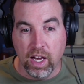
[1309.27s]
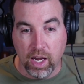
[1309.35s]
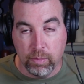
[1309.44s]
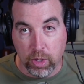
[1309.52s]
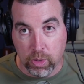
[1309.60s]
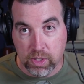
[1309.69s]
I'm
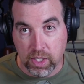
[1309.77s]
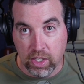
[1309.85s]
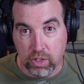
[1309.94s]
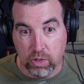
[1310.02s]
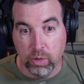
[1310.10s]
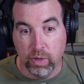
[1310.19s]
your host,
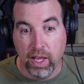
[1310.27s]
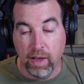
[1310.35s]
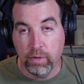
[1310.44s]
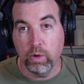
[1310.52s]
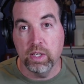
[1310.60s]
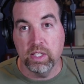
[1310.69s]
Andrew Lewin. Have a
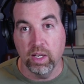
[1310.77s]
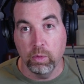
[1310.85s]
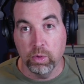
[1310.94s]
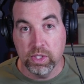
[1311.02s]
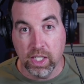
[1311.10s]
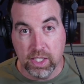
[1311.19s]
great day.
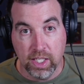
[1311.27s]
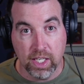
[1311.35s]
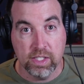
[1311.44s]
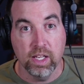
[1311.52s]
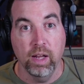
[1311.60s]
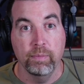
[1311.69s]
We'll talk to you
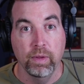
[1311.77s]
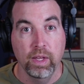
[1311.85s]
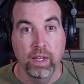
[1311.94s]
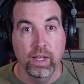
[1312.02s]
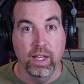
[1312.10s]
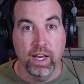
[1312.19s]
next time,
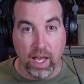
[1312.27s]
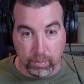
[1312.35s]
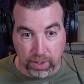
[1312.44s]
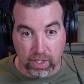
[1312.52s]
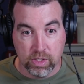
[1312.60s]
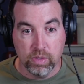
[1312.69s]
and
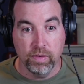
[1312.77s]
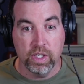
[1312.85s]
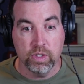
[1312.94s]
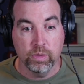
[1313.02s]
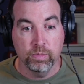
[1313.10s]
happy conservation.